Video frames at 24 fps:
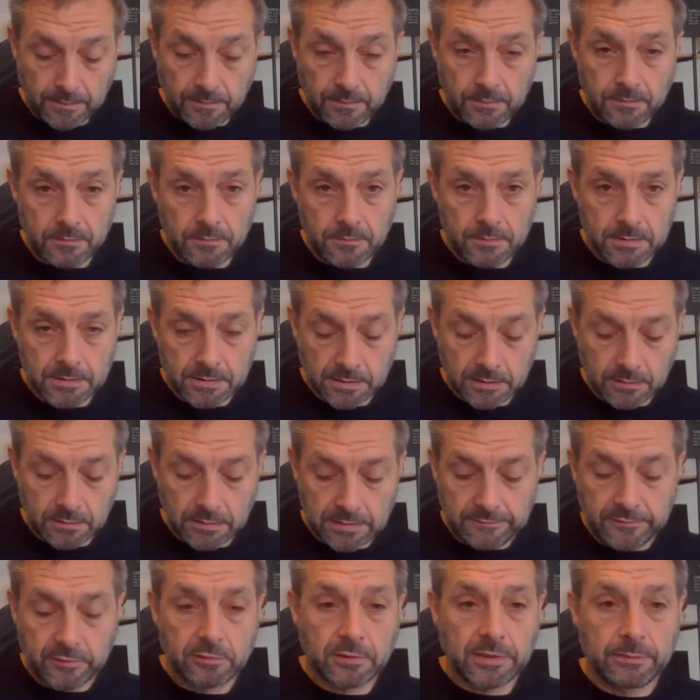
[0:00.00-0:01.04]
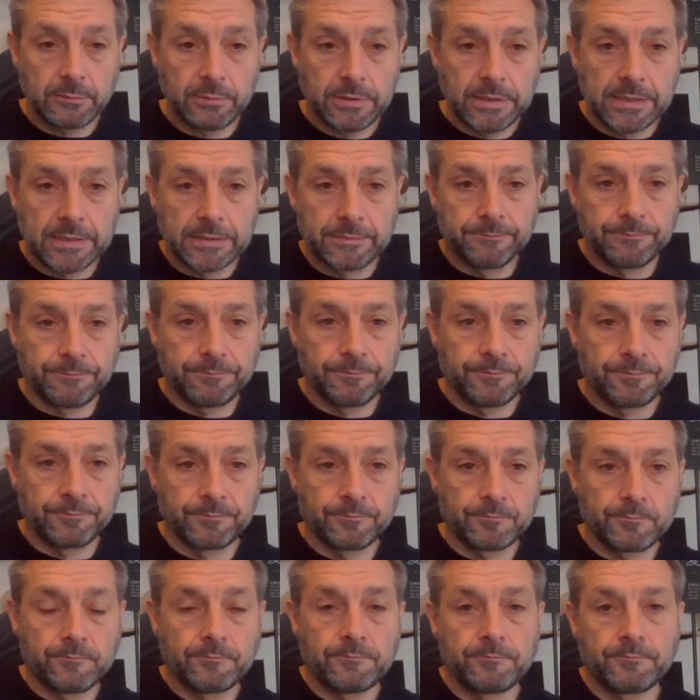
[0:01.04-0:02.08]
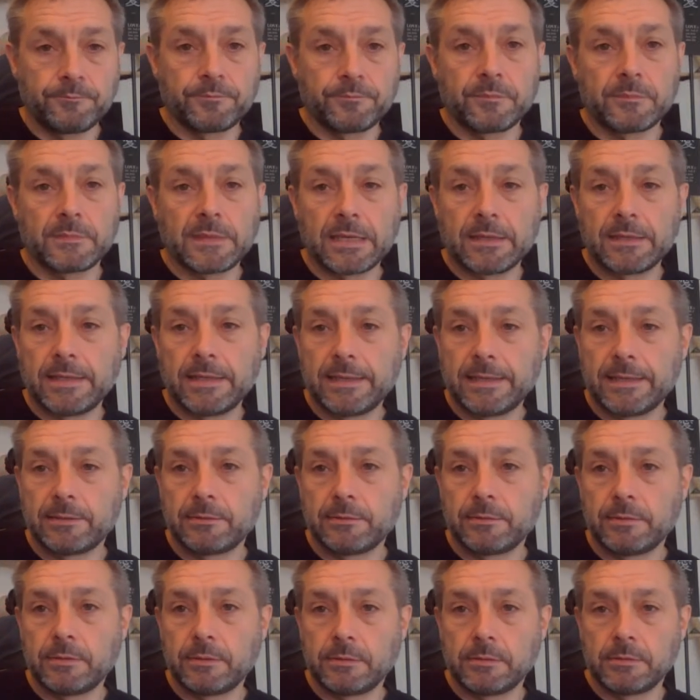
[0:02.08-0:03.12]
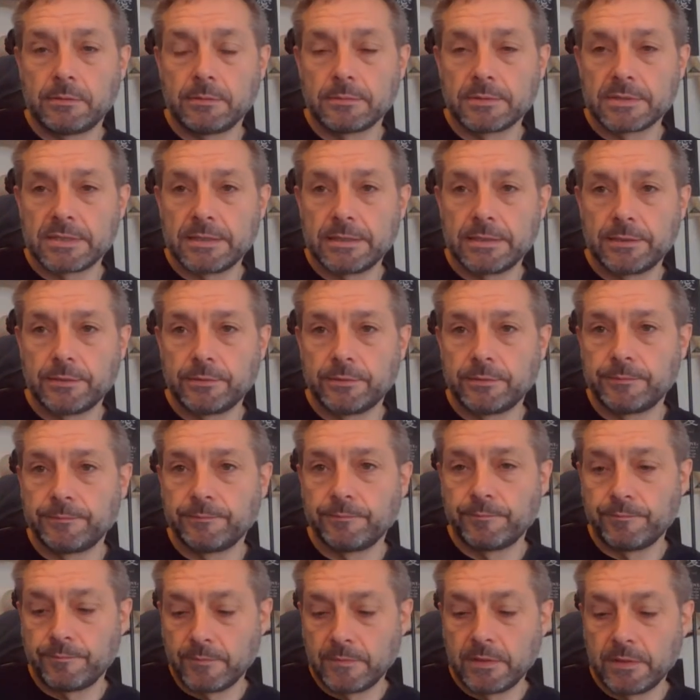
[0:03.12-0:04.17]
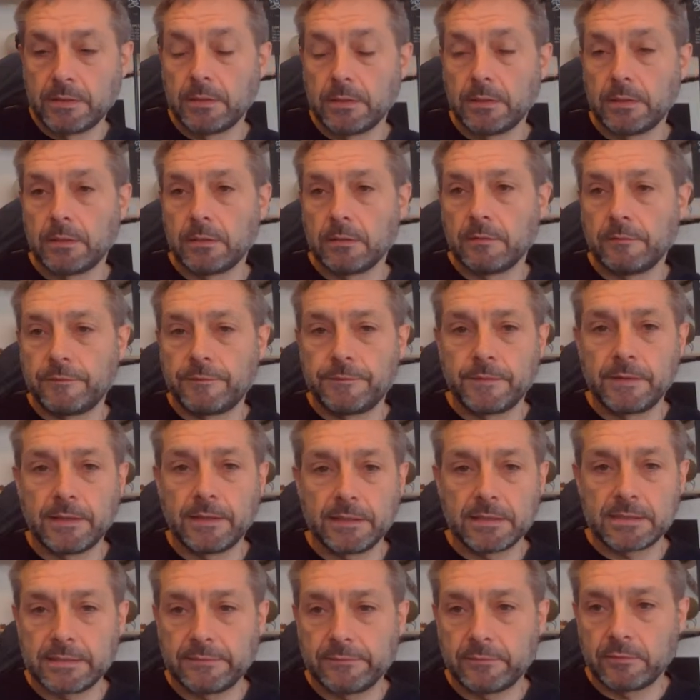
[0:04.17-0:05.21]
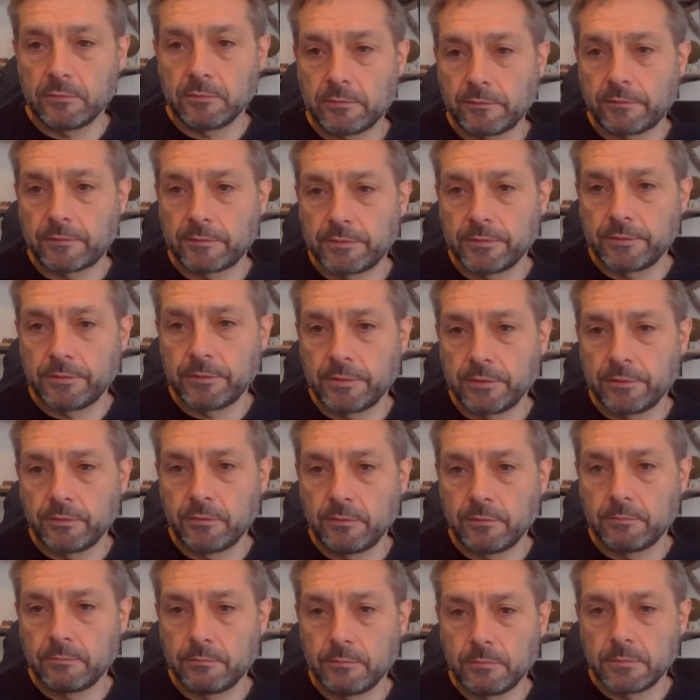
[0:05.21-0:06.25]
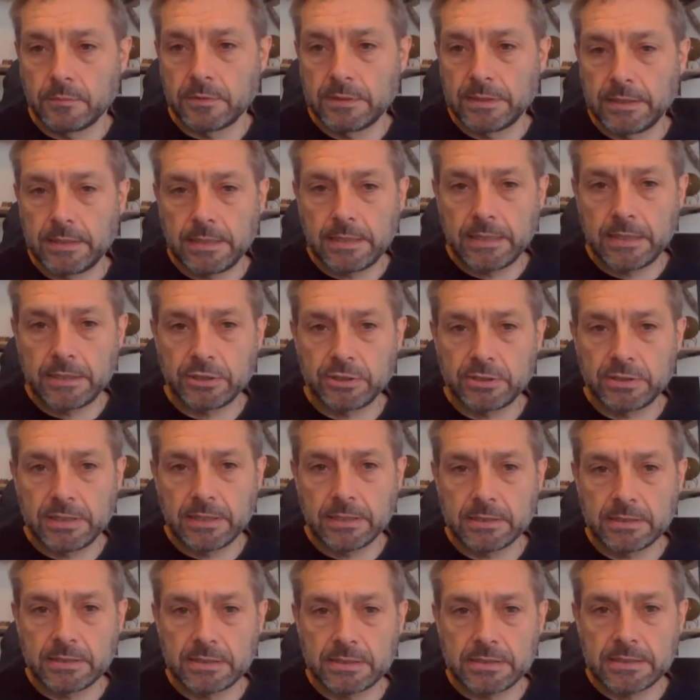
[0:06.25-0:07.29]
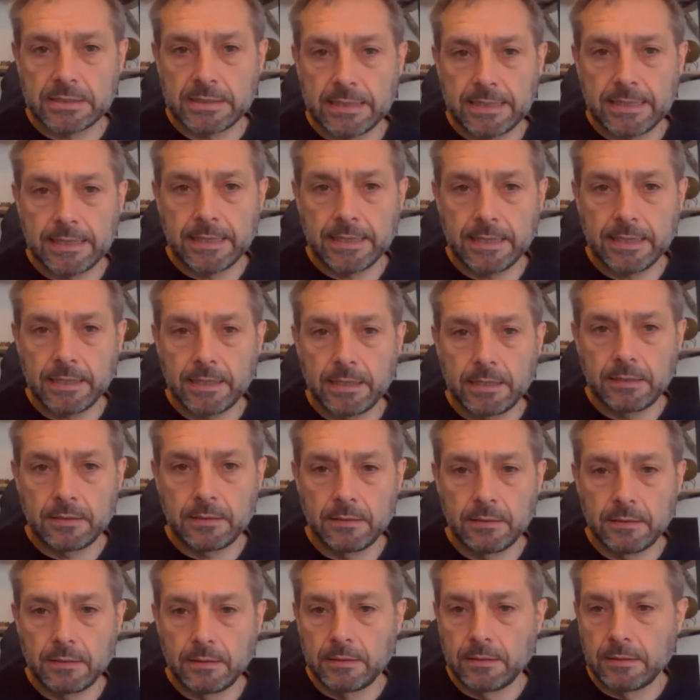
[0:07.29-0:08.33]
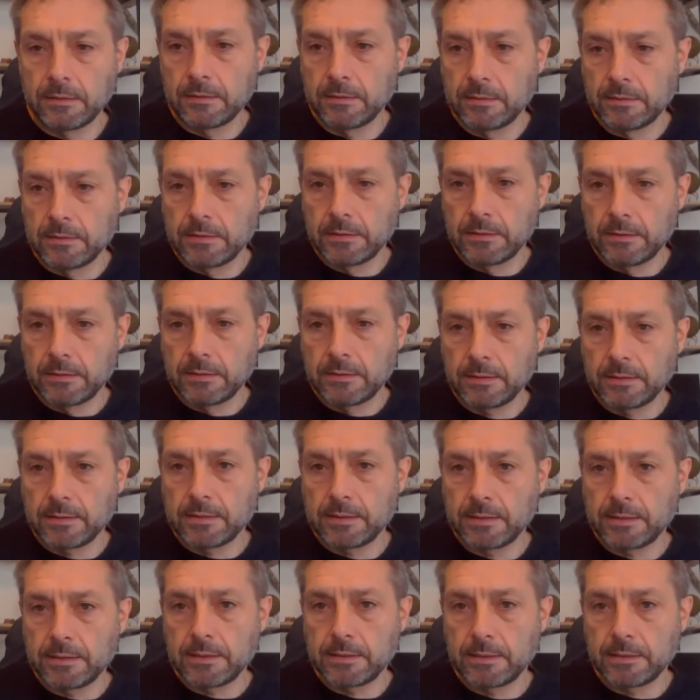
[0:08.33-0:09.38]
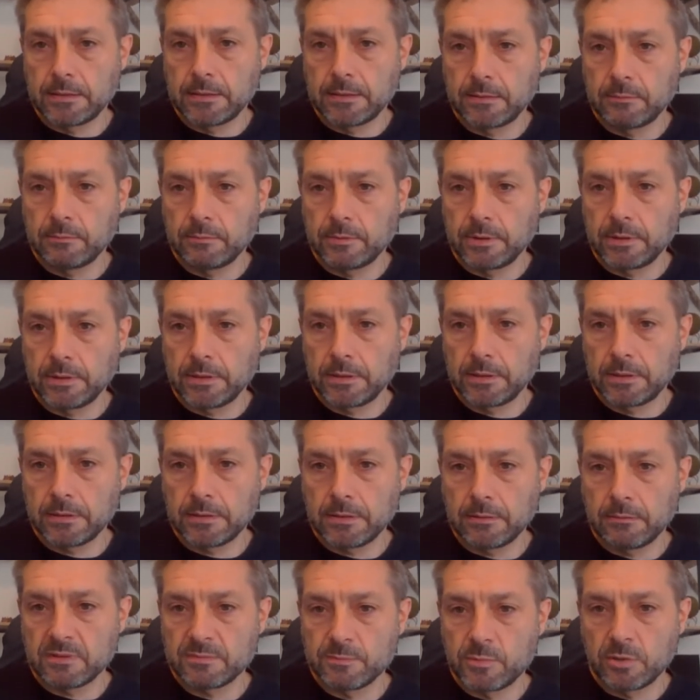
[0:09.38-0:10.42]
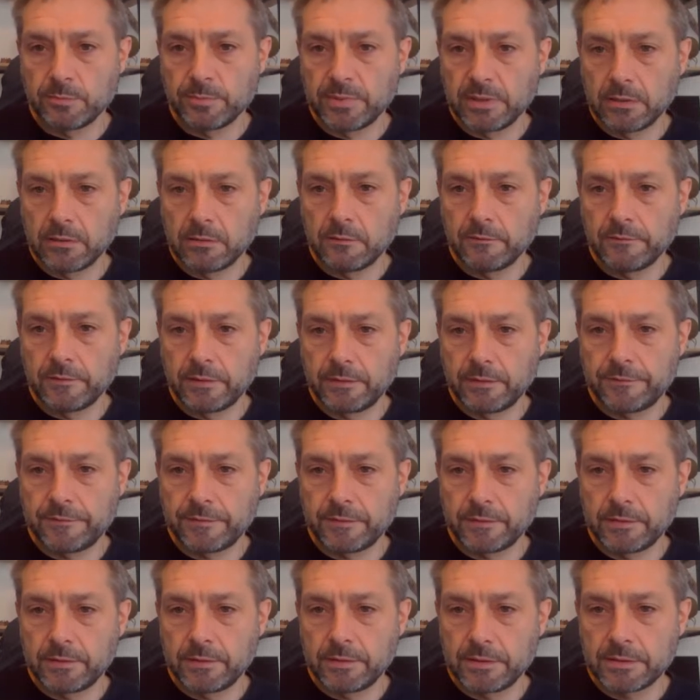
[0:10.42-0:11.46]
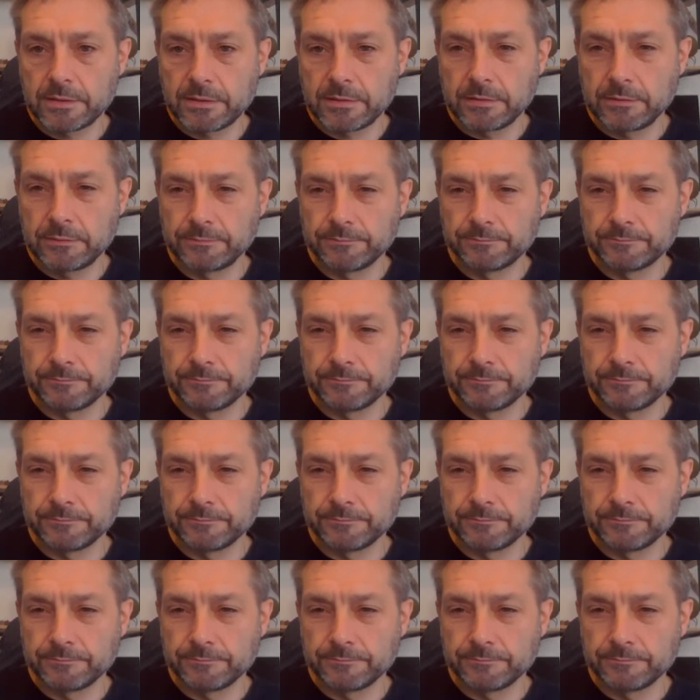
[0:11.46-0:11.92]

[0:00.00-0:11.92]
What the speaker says: And you'll have a great week. Now, so let's have a look through who did #stag. And there was my beloved first.